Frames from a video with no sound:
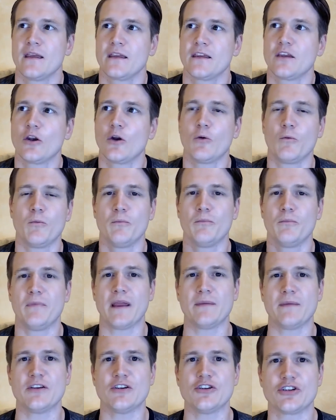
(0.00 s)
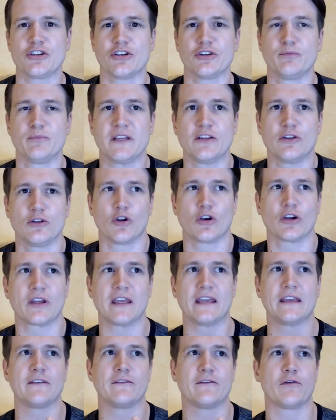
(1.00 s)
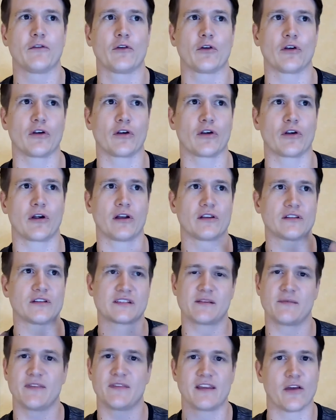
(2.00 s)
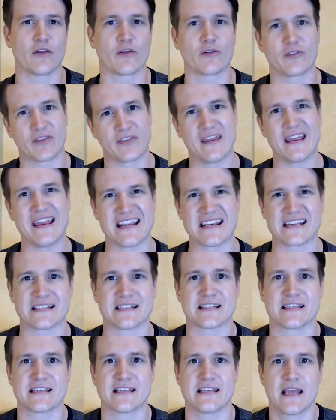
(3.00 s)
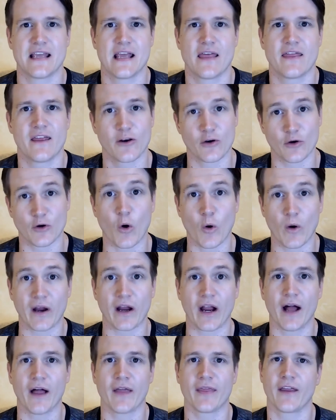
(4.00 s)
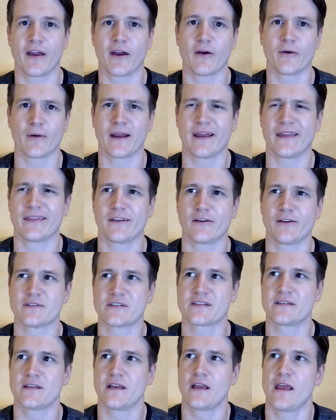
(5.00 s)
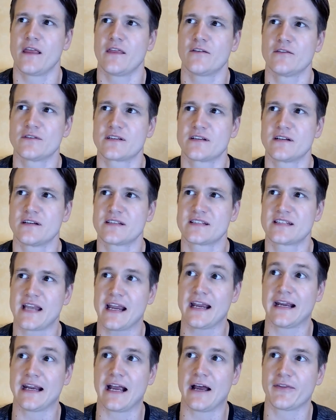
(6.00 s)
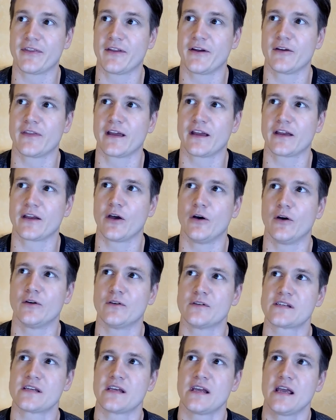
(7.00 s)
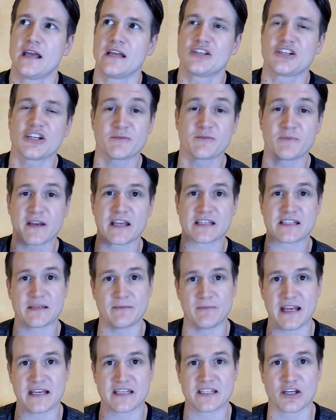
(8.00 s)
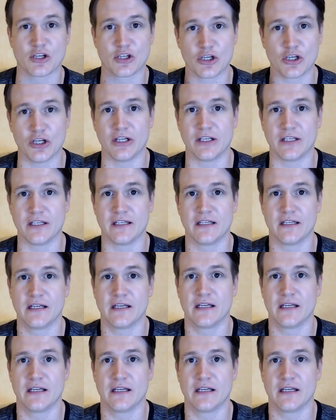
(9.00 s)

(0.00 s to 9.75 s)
you know, maybe you should be looking for some of the other things that are going on there, right? There's a saying out there that goes, just because he makes a good